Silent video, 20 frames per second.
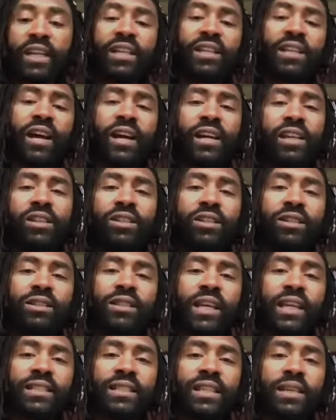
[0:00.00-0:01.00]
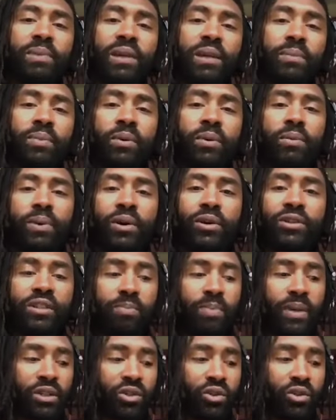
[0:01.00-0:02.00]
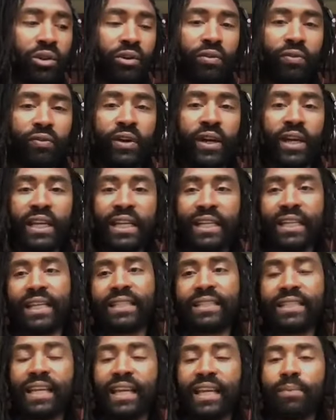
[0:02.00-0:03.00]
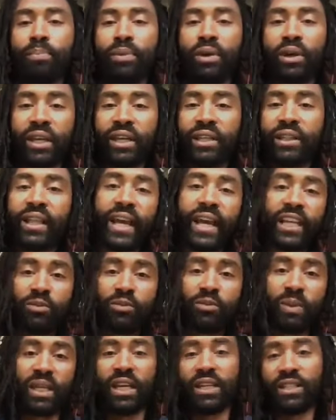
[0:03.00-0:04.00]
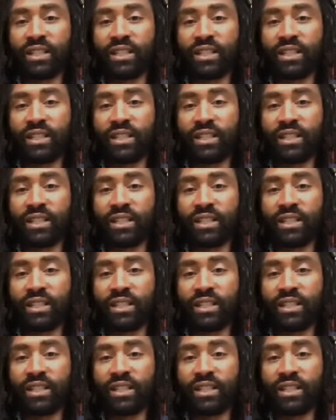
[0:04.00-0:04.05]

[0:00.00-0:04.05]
know how you just like see people post a picture of their foot and it gets like 1 million likes because